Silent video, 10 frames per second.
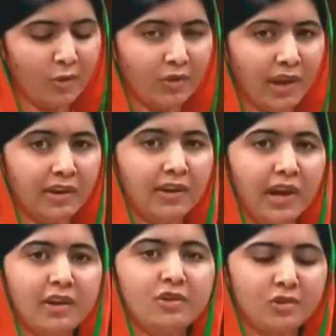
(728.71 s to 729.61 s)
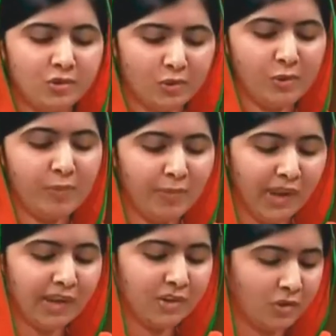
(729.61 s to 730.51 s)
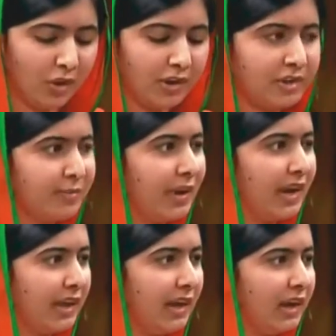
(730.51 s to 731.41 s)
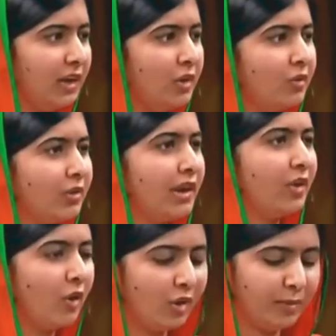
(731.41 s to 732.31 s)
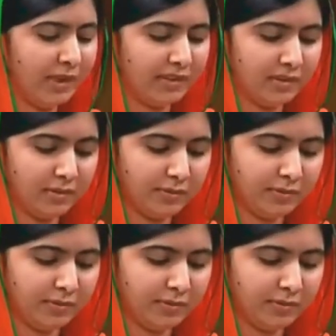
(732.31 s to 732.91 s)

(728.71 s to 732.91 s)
could add $92 billion per year to their economies.